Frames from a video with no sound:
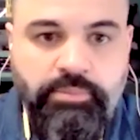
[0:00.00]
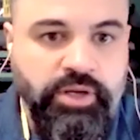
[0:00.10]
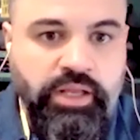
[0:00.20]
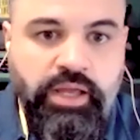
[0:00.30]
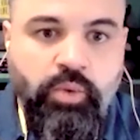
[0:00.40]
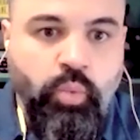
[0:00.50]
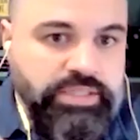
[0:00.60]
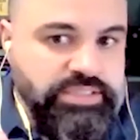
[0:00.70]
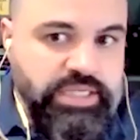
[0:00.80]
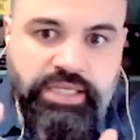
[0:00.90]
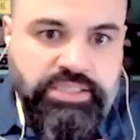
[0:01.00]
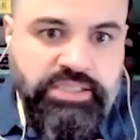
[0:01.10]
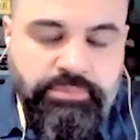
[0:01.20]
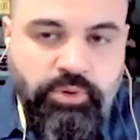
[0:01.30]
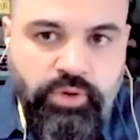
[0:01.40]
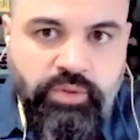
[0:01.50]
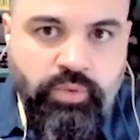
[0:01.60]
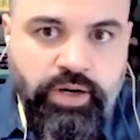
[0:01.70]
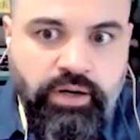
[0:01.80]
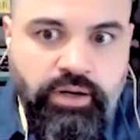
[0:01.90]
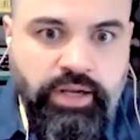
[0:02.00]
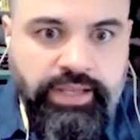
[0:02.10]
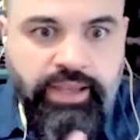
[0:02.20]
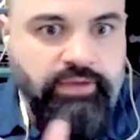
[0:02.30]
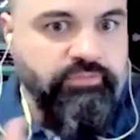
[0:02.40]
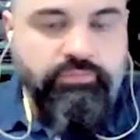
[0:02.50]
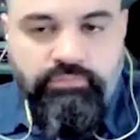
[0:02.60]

but once I get to the point where I can't